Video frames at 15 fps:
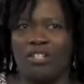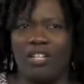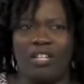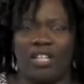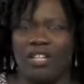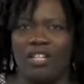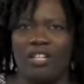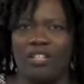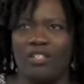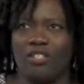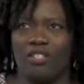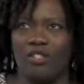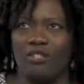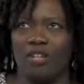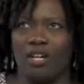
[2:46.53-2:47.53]
he did
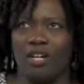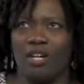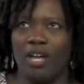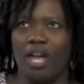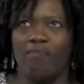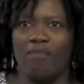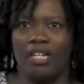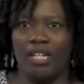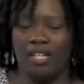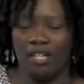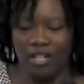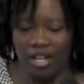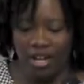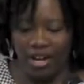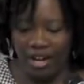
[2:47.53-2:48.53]
his
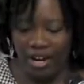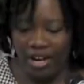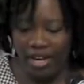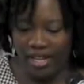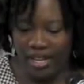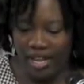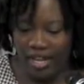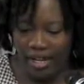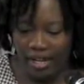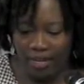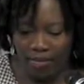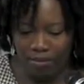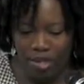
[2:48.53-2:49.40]
MD here, and then